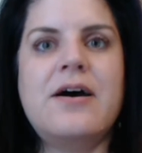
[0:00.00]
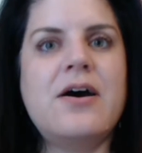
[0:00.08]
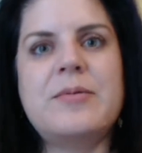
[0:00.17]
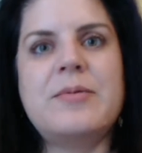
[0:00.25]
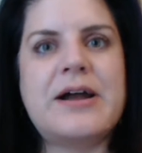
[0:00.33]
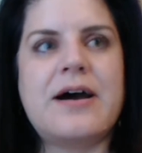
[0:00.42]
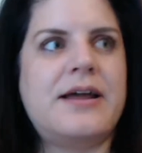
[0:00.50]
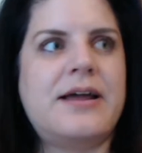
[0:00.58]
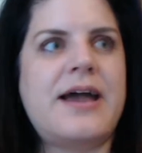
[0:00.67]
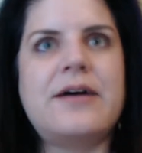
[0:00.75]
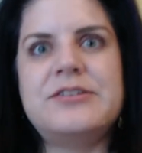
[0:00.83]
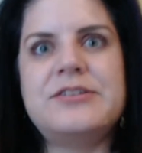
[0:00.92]
"Oh my God,
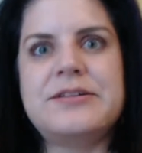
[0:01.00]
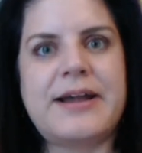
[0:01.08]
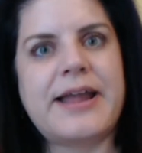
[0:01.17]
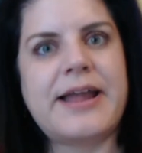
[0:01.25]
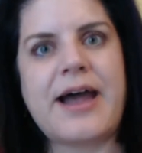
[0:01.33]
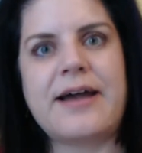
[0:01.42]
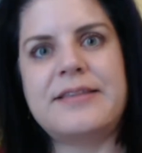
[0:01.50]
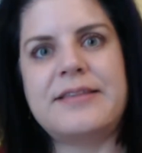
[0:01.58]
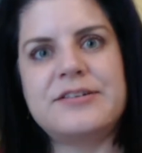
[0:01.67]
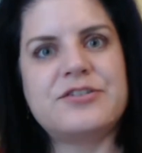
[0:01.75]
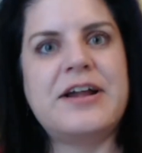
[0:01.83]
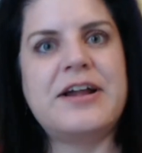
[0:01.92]
how dare that cat?
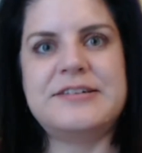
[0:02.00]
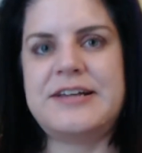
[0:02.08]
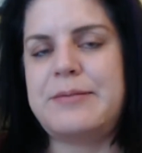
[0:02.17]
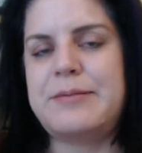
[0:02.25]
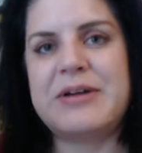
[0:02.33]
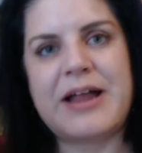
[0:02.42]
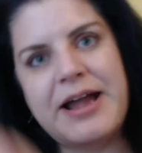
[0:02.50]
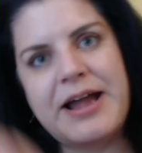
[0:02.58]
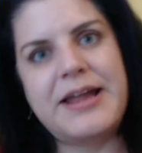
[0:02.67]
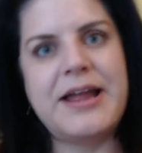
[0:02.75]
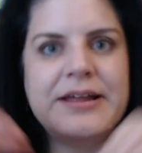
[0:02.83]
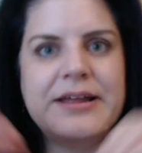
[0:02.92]
That's crazy, but I
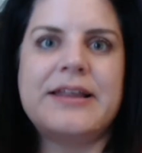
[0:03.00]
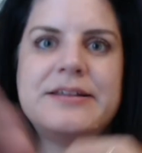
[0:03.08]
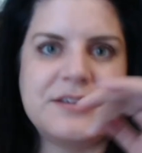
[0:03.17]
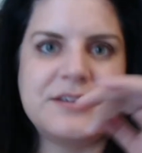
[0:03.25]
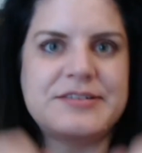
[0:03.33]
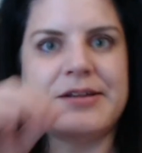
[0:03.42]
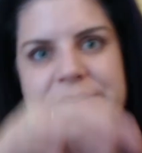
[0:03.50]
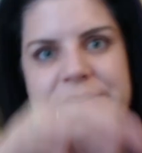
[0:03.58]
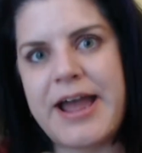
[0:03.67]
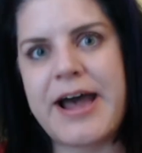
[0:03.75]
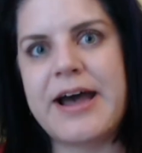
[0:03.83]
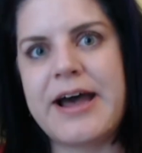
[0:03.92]
can't get at this other
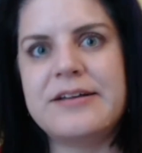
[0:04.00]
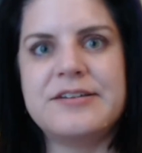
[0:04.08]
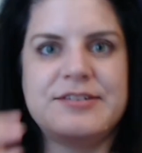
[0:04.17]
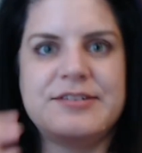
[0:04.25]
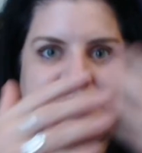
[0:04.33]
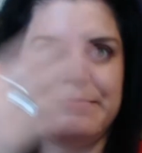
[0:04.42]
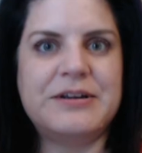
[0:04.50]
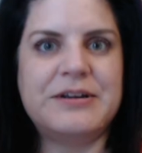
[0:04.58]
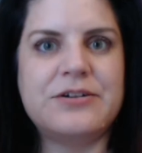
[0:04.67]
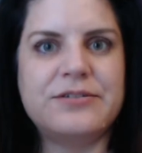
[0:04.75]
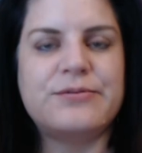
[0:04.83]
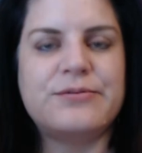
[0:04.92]
cat because this
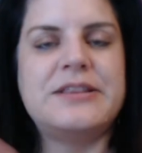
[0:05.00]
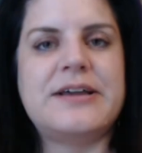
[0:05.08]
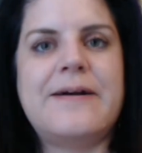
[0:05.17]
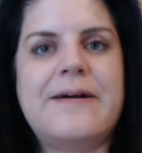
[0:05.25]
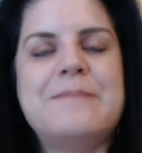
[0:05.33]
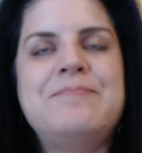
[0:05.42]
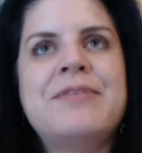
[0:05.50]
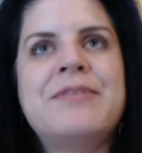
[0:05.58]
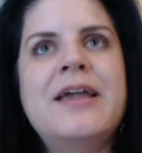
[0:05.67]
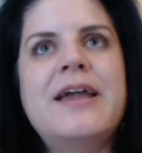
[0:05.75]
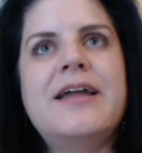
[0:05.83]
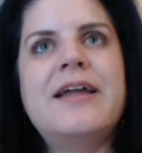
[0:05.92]
window is right there."
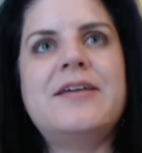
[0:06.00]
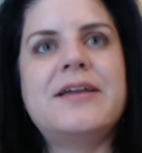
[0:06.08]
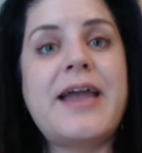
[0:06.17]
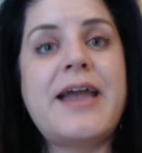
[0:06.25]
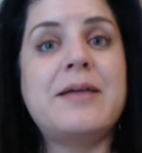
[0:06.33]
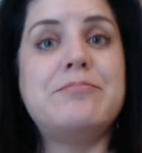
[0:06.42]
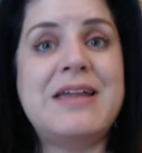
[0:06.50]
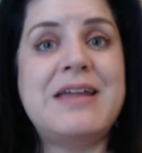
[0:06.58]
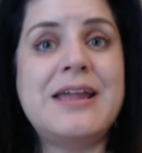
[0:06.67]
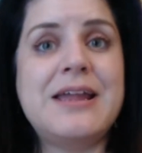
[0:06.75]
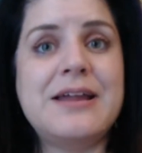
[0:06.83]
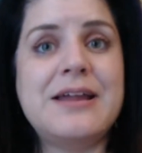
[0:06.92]
And then cat
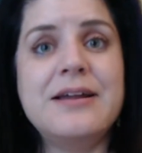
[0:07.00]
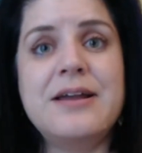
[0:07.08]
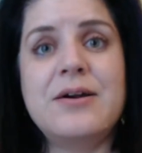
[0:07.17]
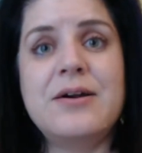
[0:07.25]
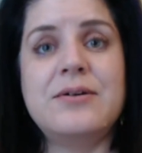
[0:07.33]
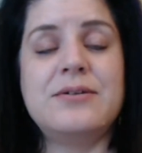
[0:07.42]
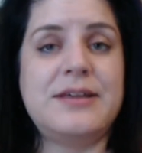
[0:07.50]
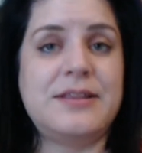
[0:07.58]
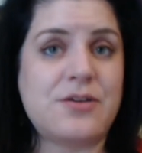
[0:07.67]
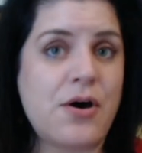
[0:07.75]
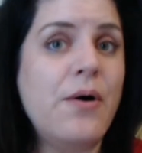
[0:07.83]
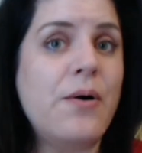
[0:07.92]
B
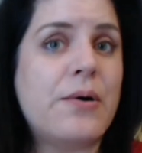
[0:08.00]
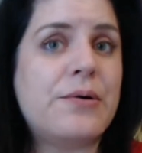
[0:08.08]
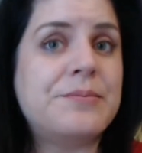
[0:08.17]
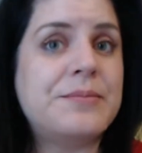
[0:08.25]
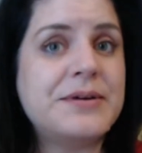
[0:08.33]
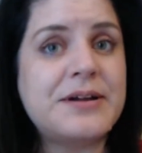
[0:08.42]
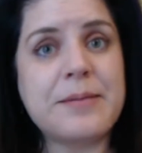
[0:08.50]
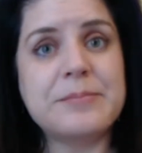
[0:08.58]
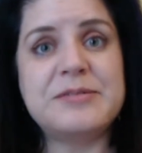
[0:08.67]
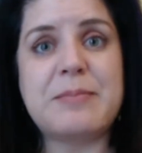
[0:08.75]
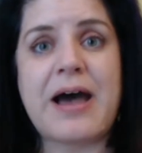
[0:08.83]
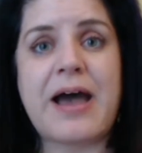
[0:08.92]
in the home
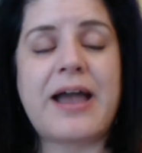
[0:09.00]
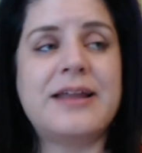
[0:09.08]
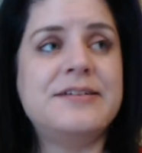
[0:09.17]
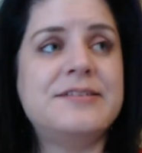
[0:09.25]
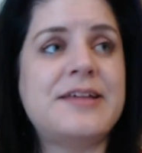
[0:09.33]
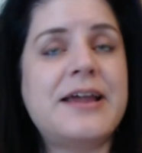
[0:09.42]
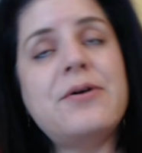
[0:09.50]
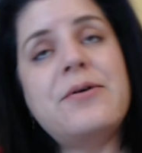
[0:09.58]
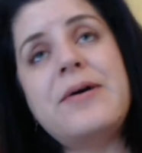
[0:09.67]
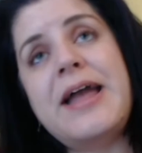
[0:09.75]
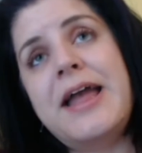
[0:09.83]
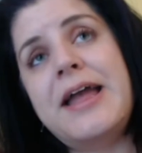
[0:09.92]
comes by and he's like,
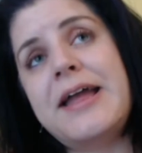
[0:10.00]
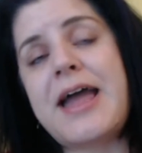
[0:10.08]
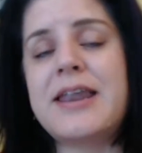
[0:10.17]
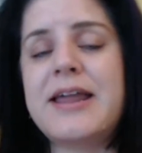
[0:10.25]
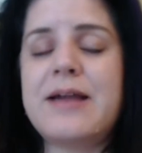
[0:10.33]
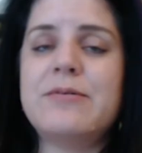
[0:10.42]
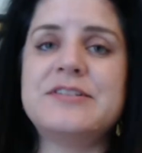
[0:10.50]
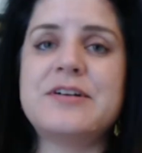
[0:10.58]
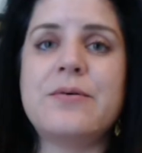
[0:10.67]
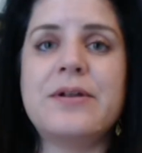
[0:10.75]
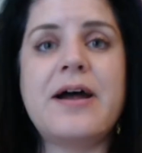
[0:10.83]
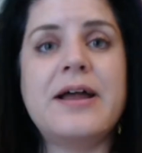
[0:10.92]
"Oh, hey, cat A, what's
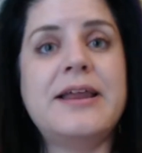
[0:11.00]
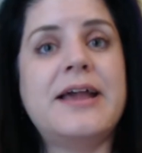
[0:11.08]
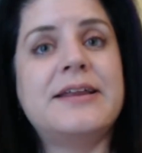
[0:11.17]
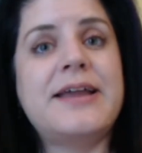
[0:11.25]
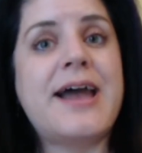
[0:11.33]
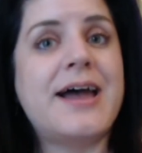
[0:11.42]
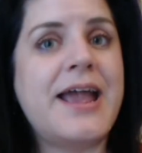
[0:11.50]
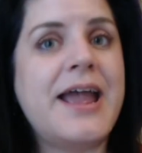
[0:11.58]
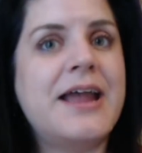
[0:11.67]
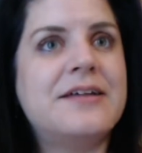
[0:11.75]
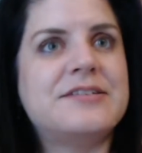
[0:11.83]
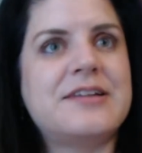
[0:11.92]
going on?" And cat
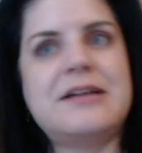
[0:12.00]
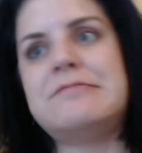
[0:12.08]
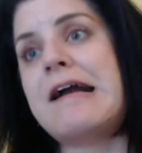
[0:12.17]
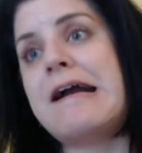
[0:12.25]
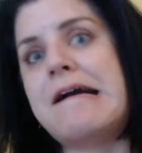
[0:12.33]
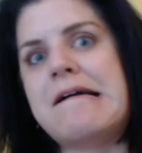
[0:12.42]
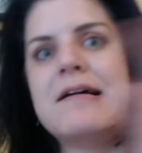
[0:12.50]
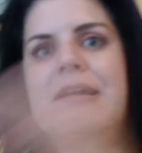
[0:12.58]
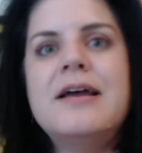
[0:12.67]
A is like, "Rawr,"